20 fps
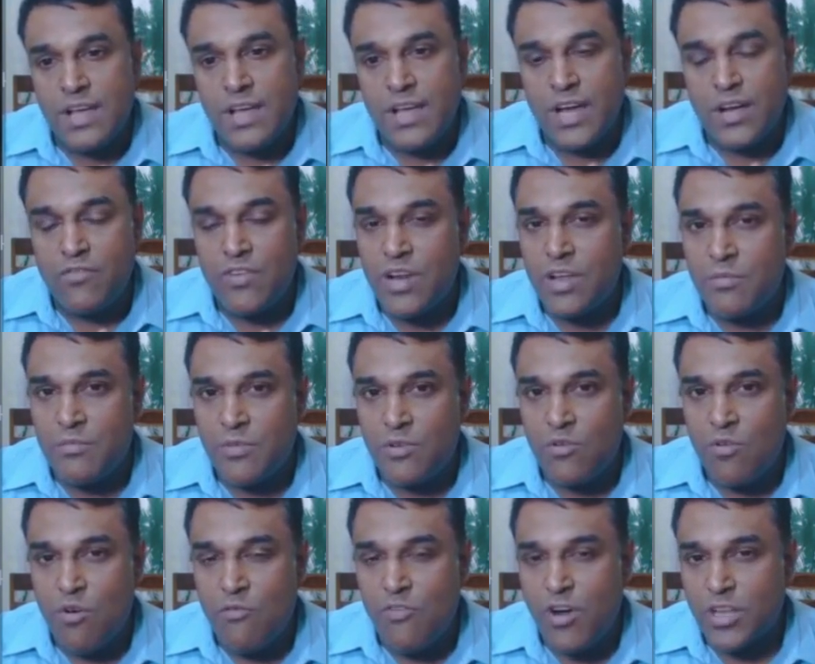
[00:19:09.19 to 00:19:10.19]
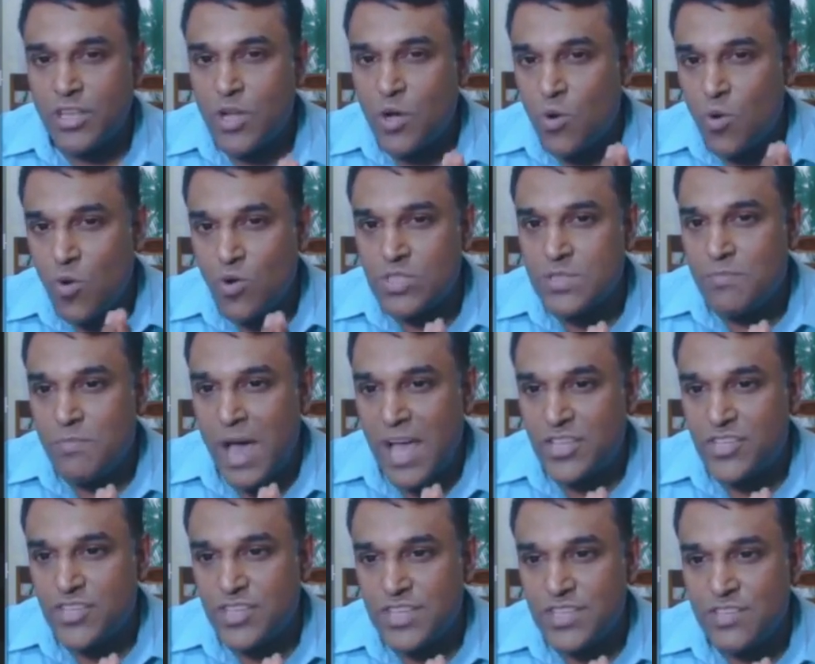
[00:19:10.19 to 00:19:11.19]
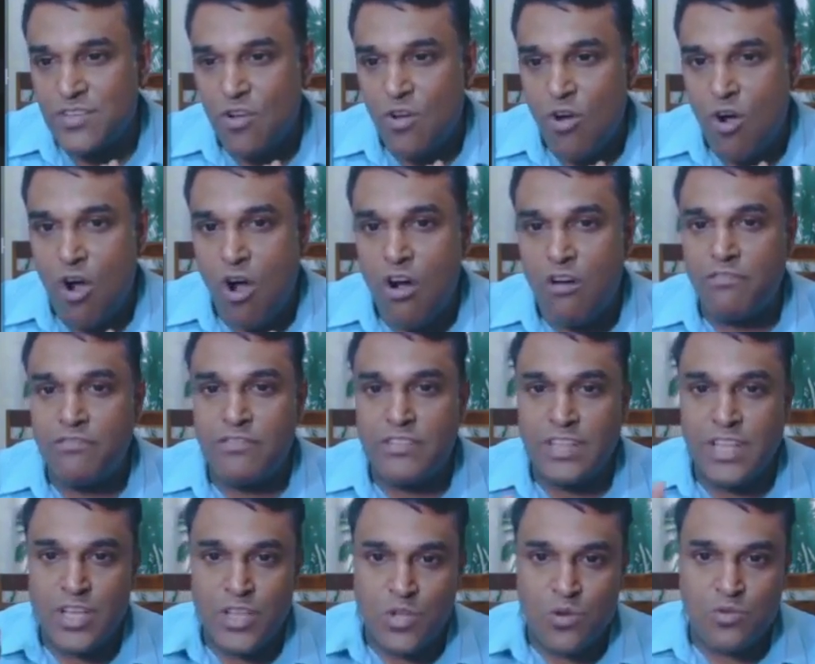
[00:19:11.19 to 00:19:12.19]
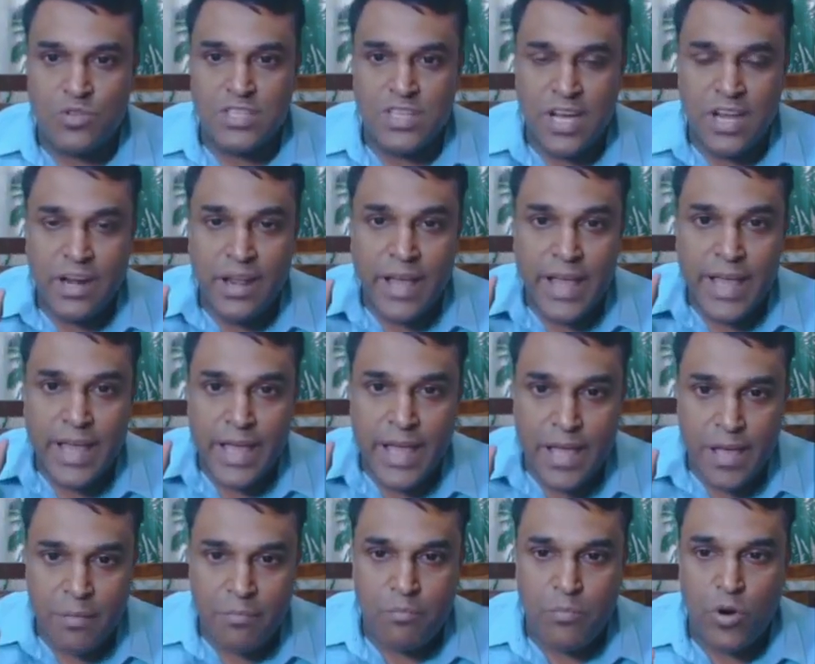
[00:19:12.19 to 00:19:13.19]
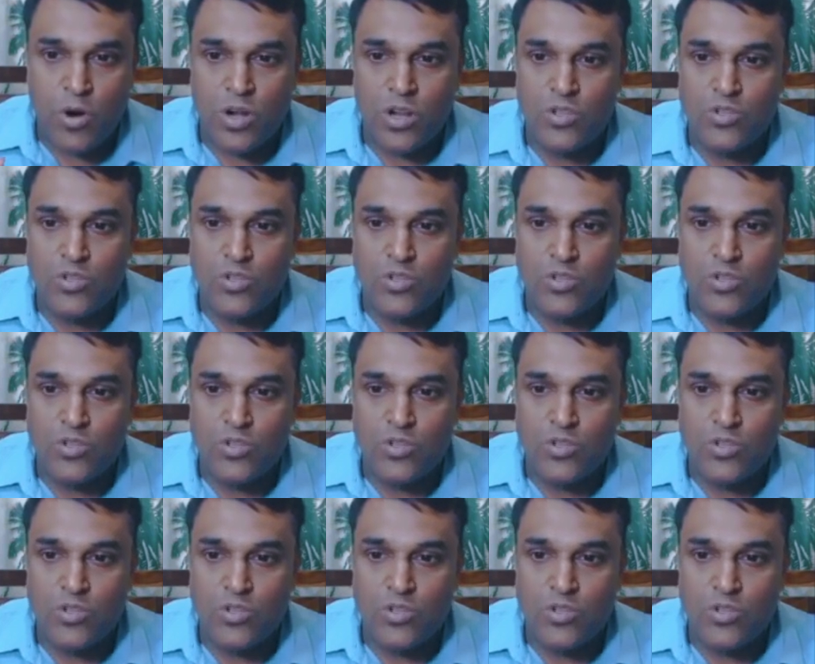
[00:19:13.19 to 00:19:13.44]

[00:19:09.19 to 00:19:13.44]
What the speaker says: it will go for the close matches of the user input.